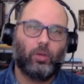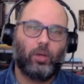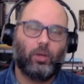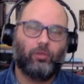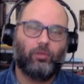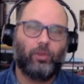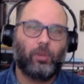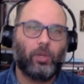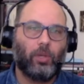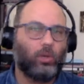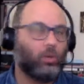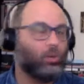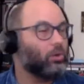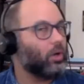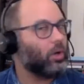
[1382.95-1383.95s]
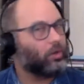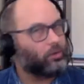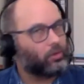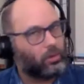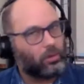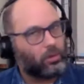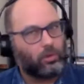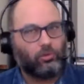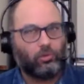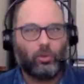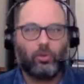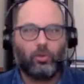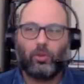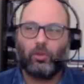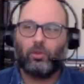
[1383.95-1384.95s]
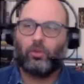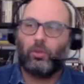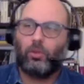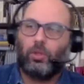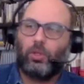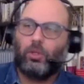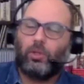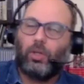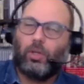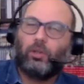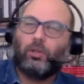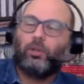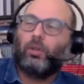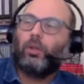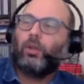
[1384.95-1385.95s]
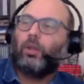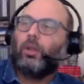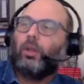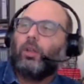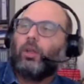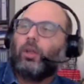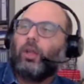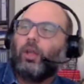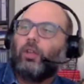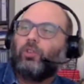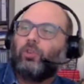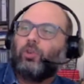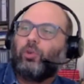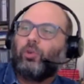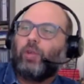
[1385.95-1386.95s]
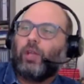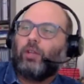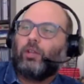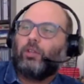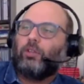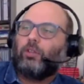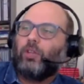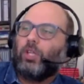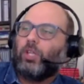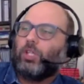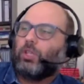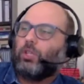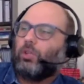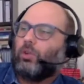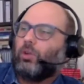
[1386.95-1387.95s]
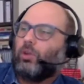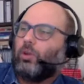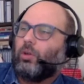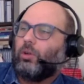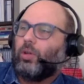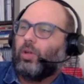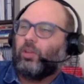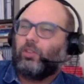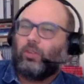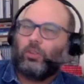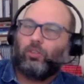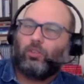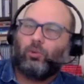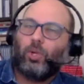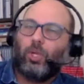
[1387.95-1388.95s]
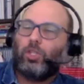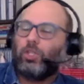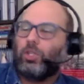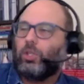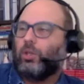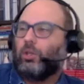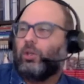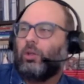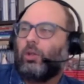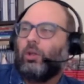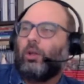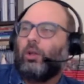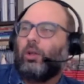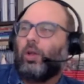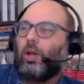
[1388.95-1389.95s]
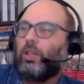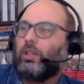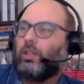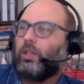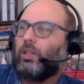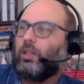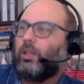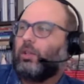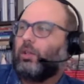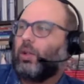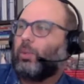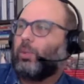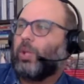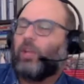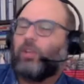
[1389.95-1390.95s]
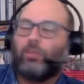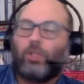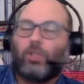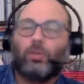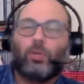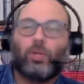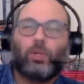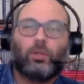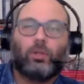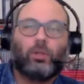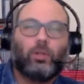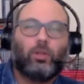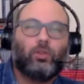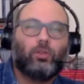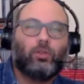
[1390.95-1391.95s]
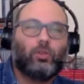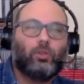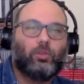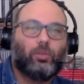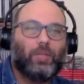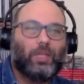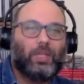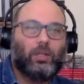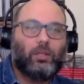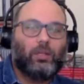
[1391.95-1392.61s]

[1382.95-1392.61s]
feminine or other jouissance on the other hand. And so that distinction, or that sexuation, I think applies very well in the zone of being.